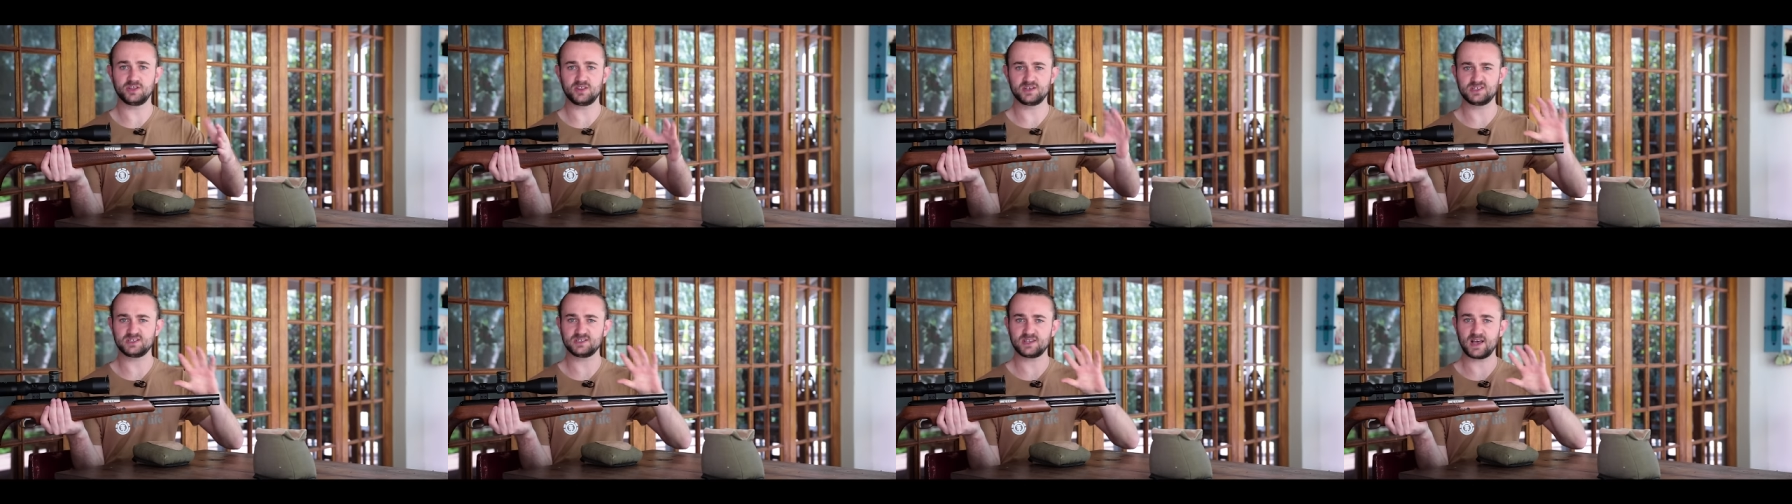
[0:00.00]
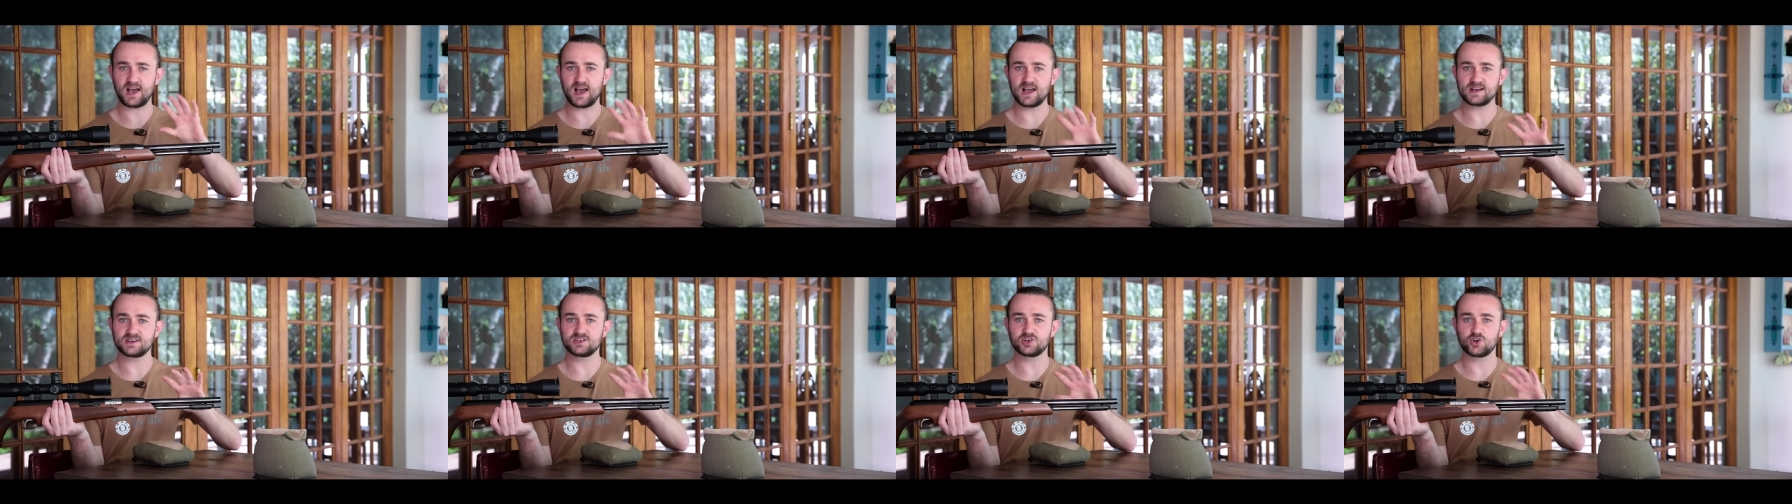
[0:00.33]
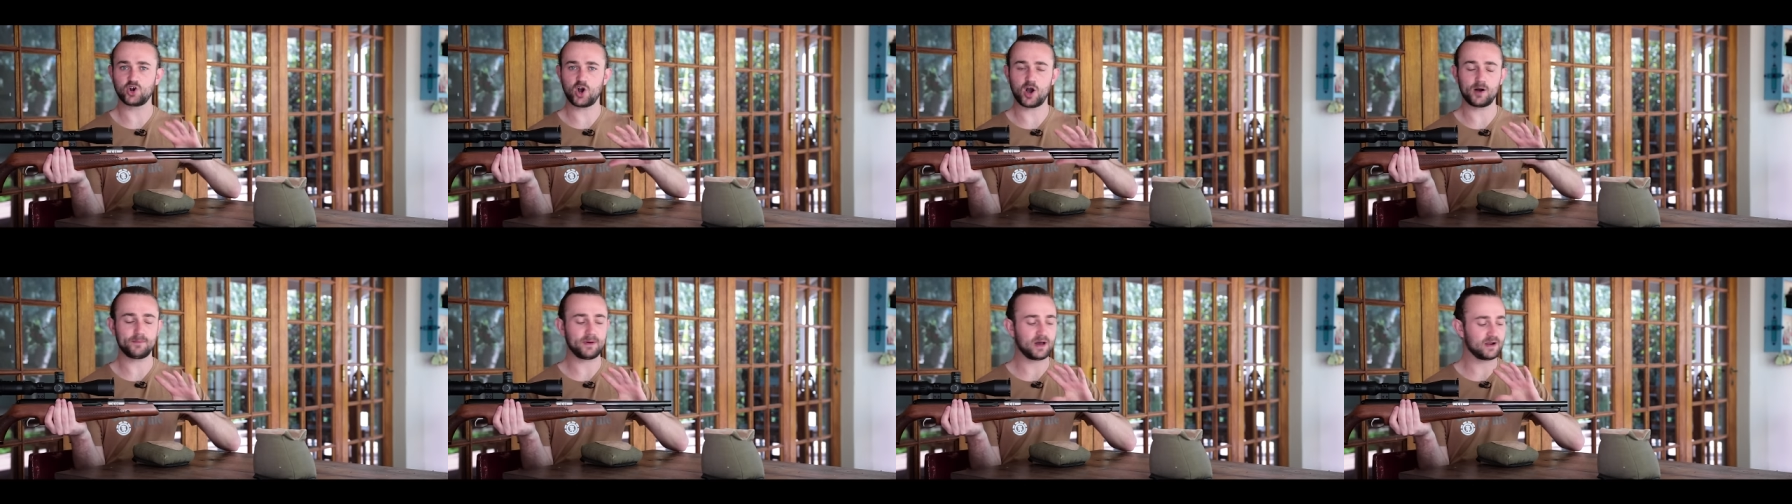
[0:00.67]
This is the Hunter
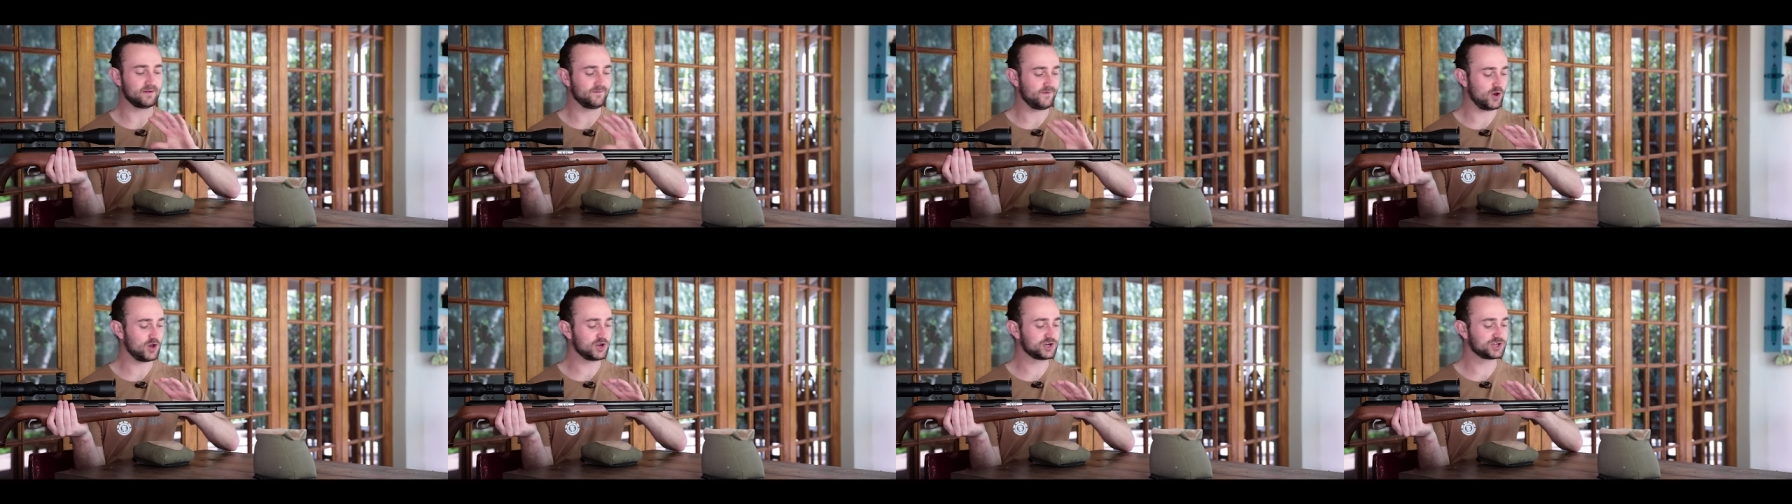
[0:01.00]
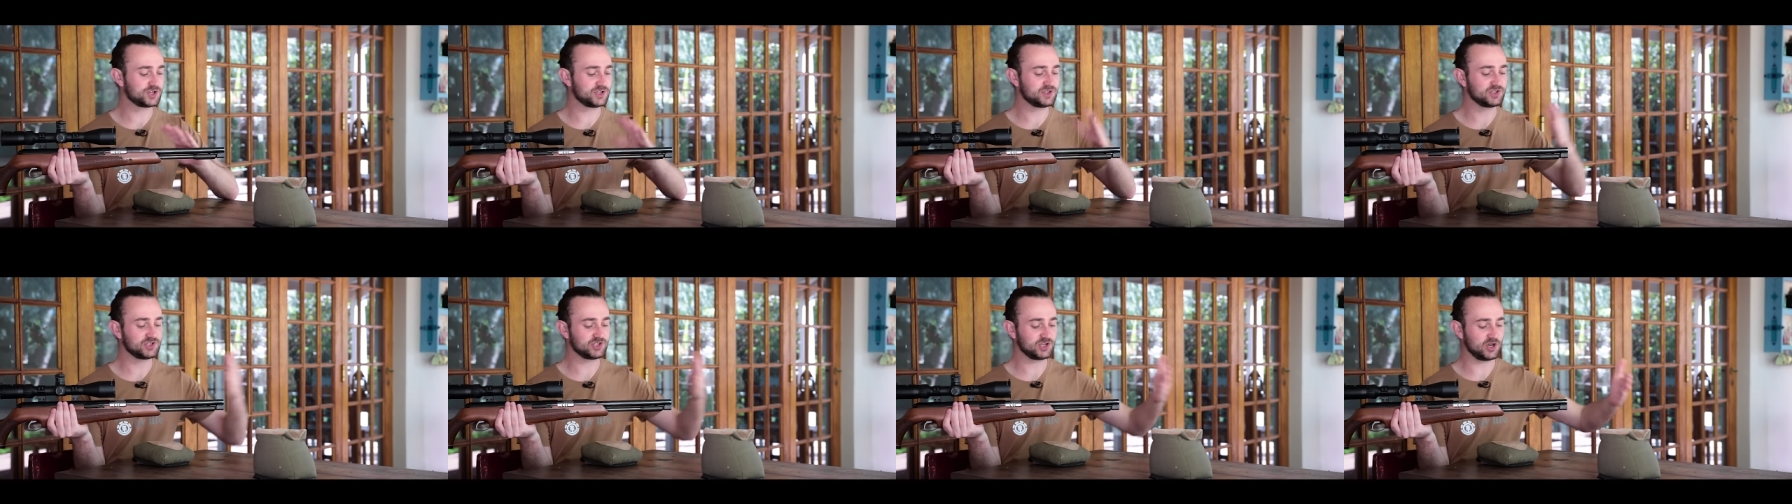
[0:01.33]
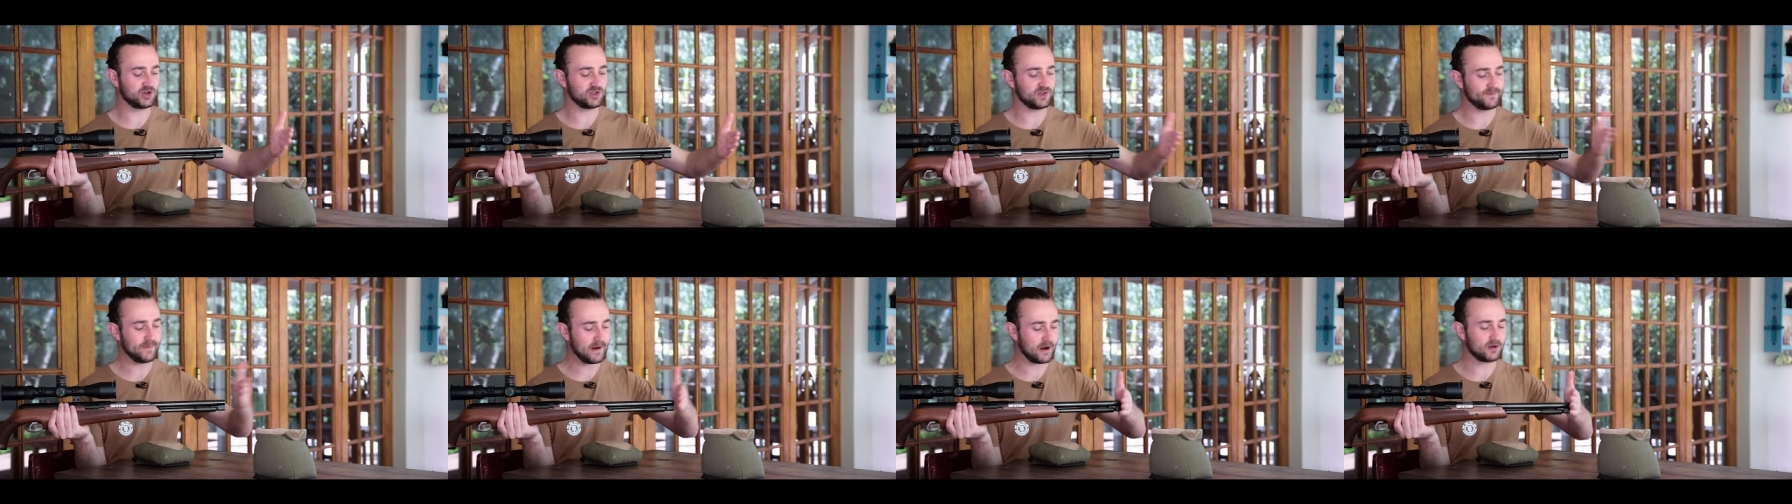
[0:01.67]
Carbine version,
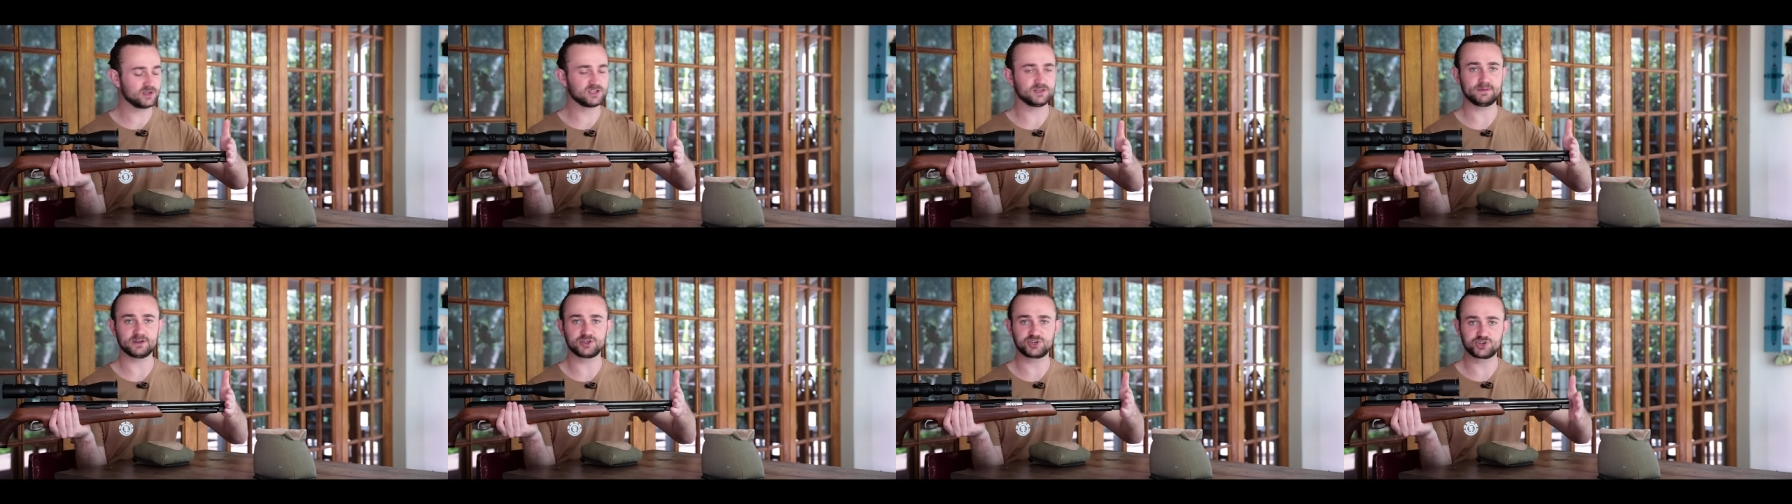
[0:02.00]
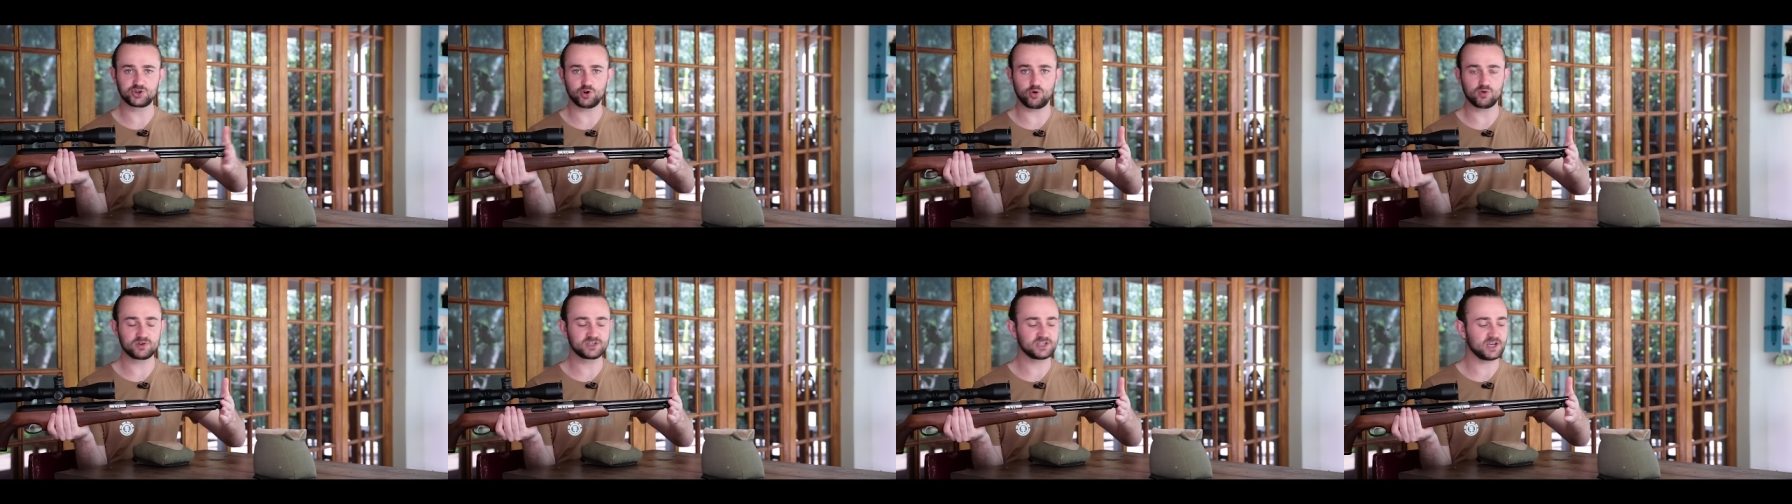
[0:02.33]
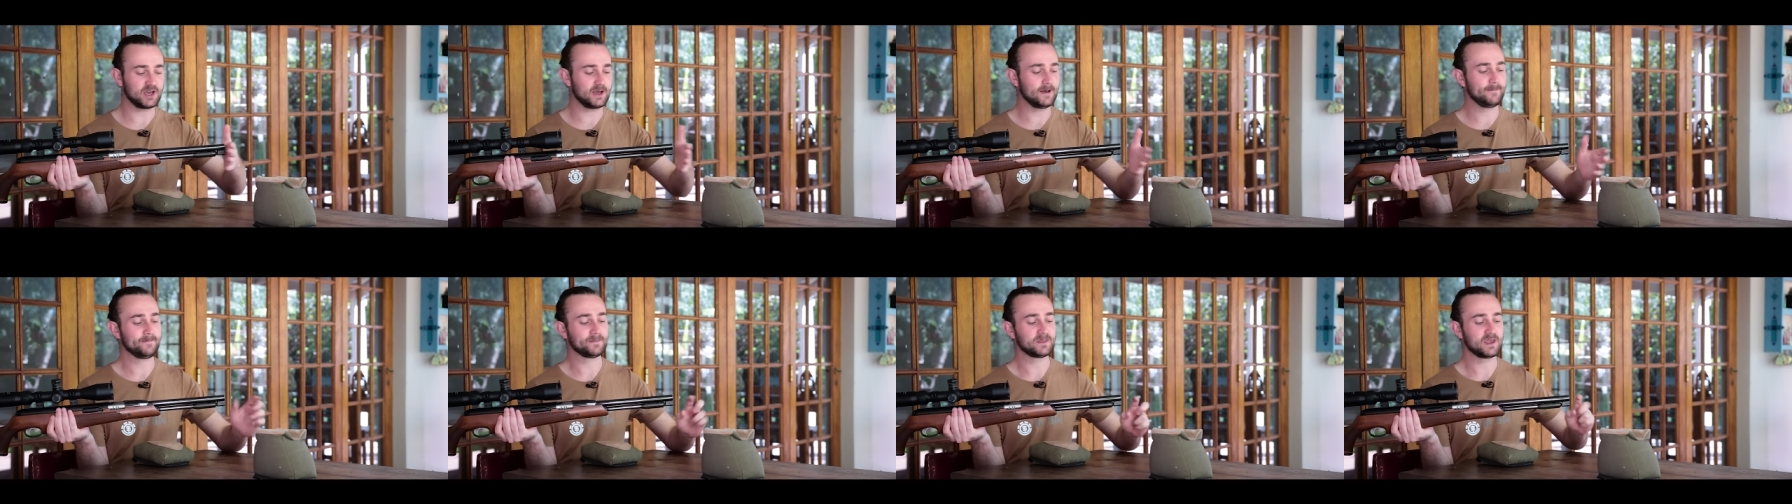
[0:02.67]
so the barrel's a bit
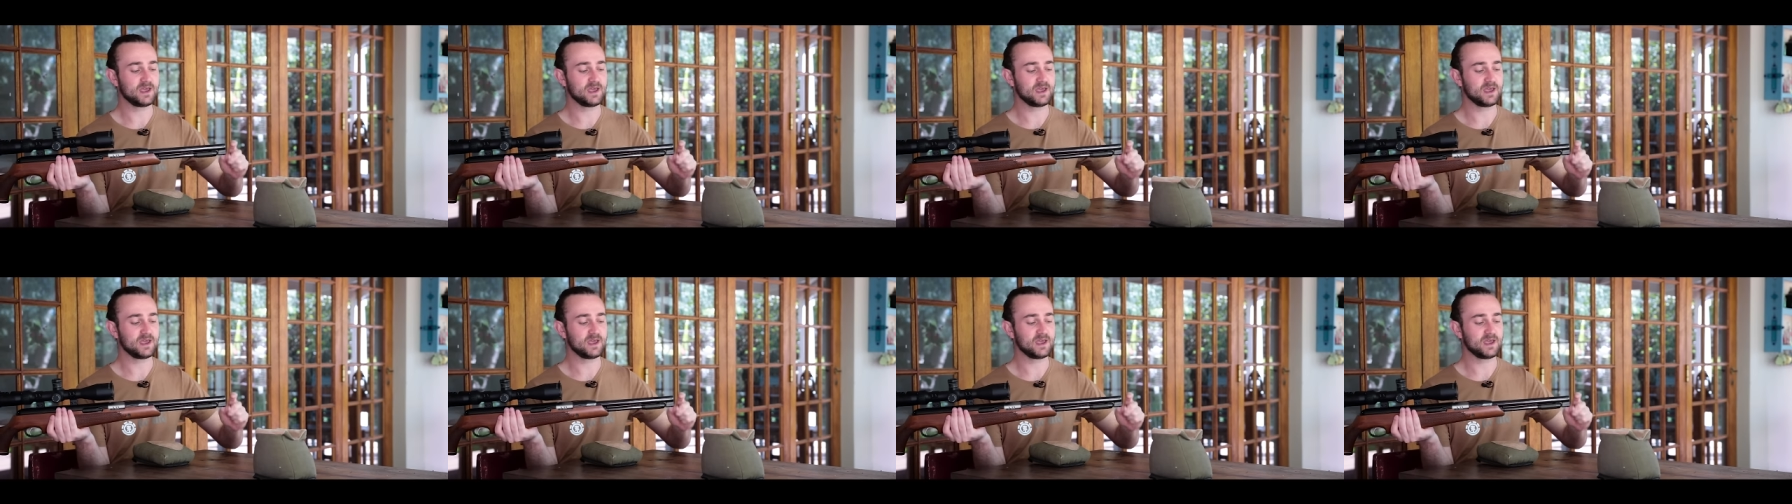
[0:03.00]
shorter,